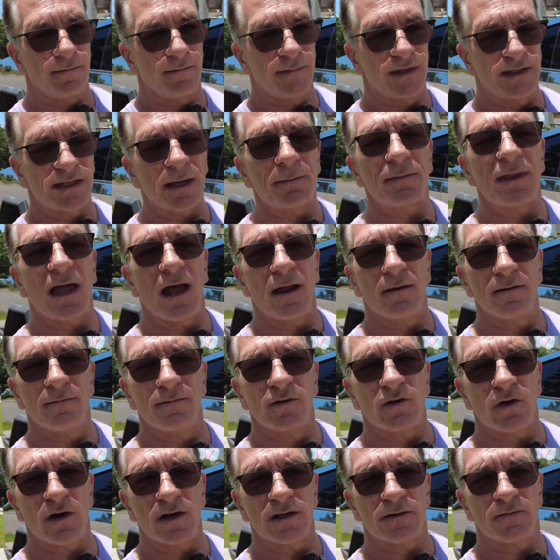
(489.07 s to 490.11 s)
step-down
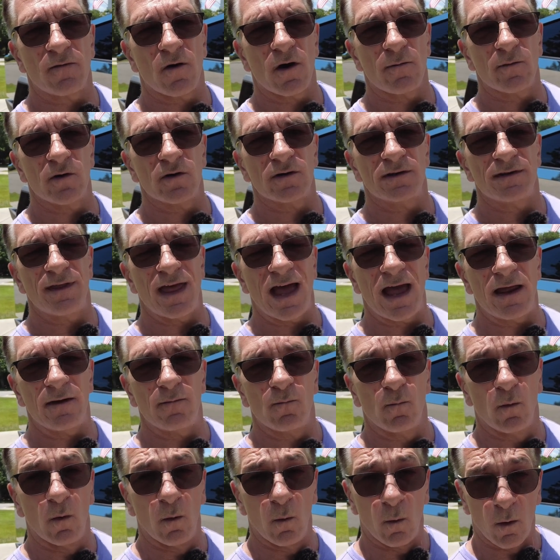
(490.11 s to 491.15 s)
transformers that
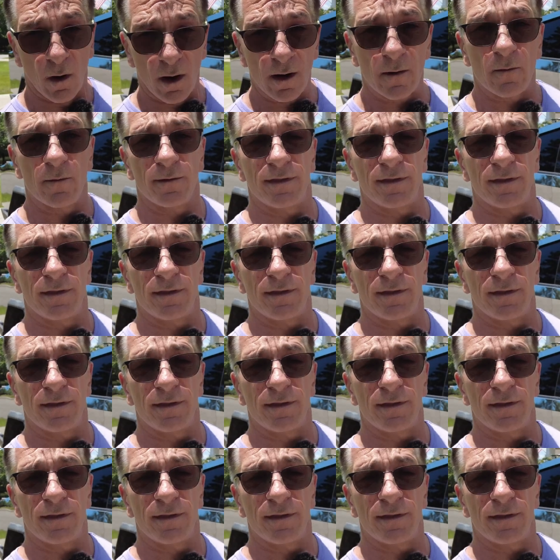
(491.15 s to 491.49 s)
will work